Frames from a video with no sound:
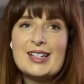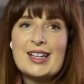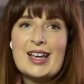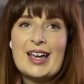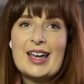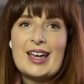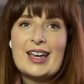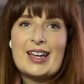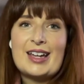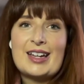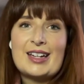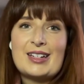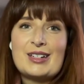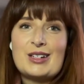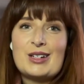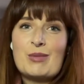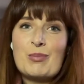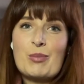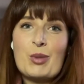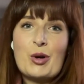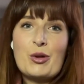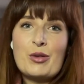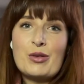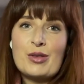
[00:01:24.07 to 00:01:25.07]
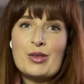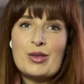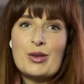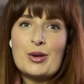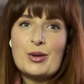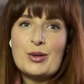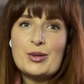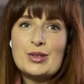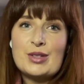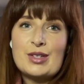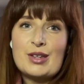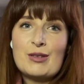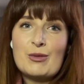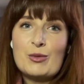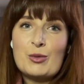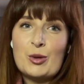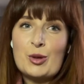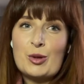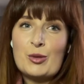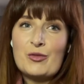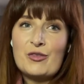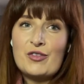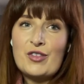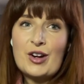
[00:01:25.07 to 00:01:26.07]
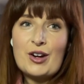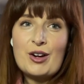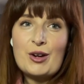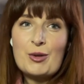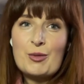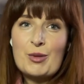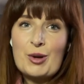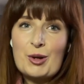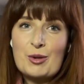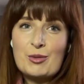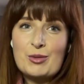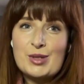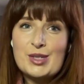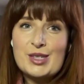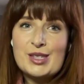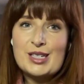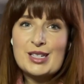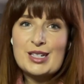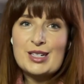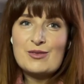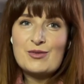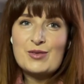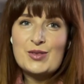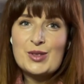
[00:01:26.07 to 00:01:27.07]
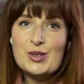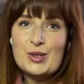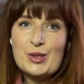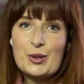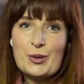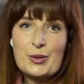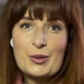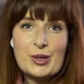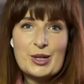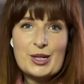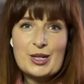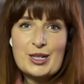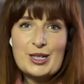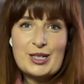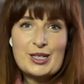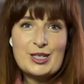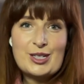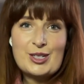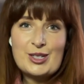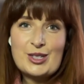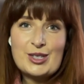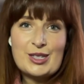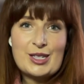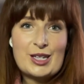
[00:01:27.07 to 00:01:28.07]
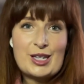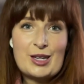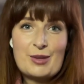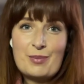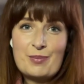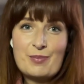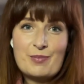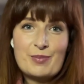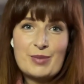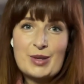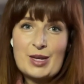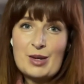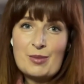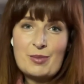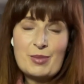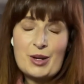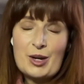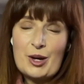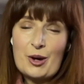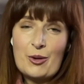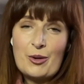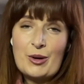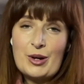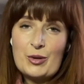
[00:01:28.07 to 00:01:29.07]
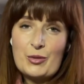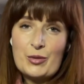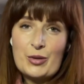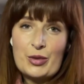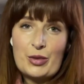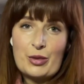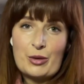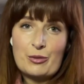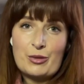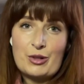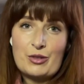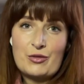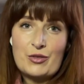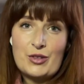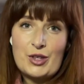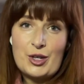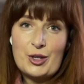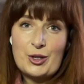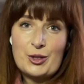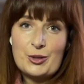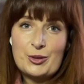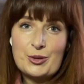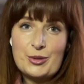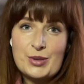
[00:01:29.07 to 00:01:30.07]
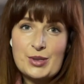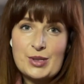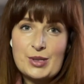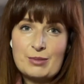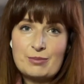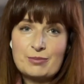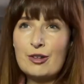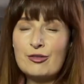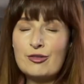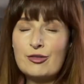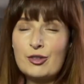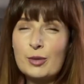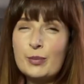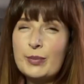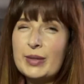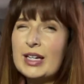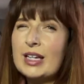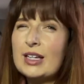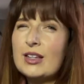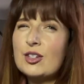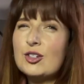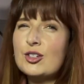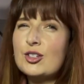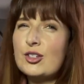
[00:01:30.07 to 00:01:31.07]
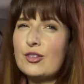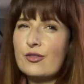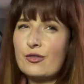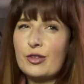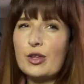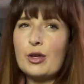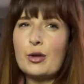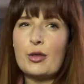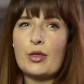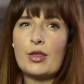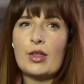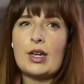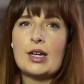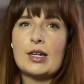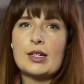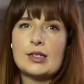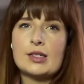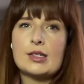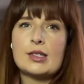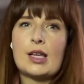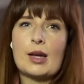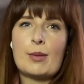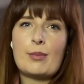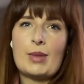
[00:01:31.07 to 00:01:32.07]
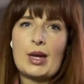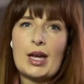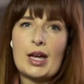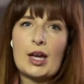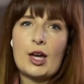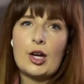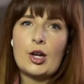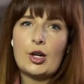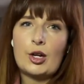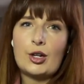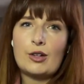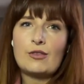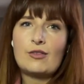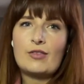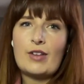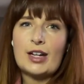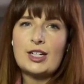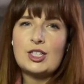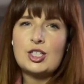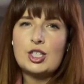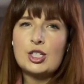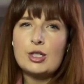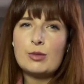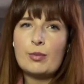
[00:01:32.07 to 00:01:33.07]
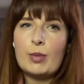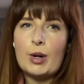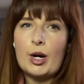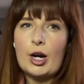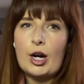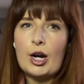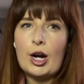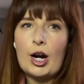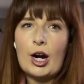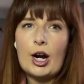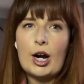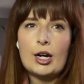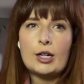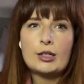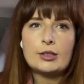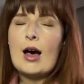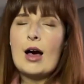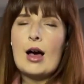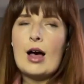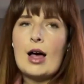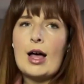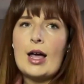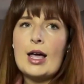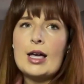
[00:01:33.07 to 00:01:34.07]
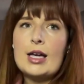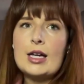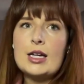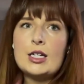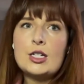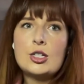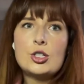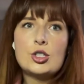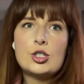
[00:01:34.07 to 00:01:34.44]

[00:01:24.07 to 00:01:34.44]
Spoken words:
and both of those were very well received. So we're gonna just keep it going with the reviews. For me, there's a few things that make a good veggie burger. I